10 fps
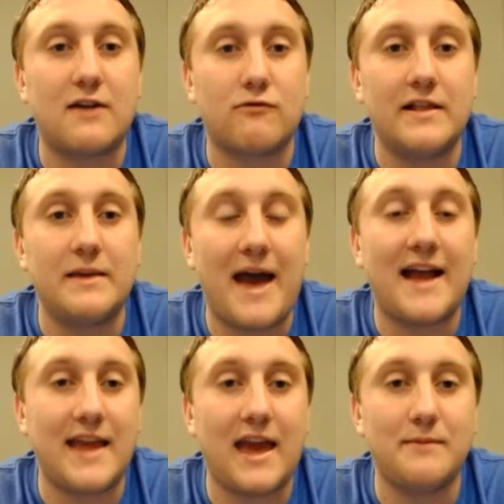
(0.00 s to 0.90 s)
a really
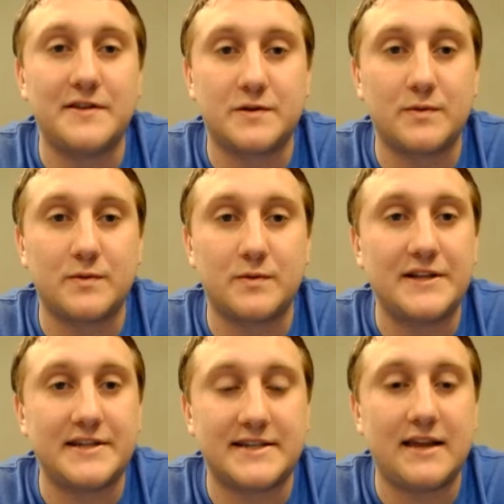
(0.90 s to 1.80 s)
bad game in the Sweet
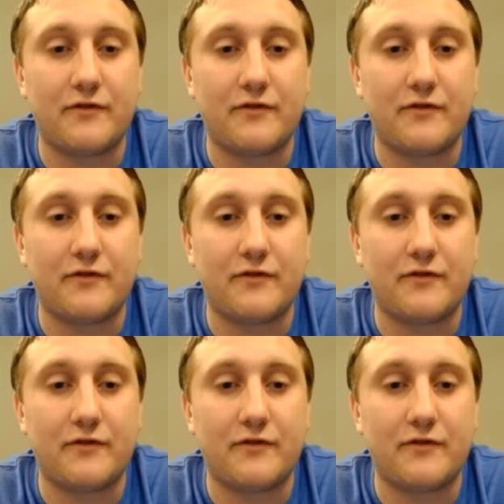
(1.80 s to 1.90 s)
16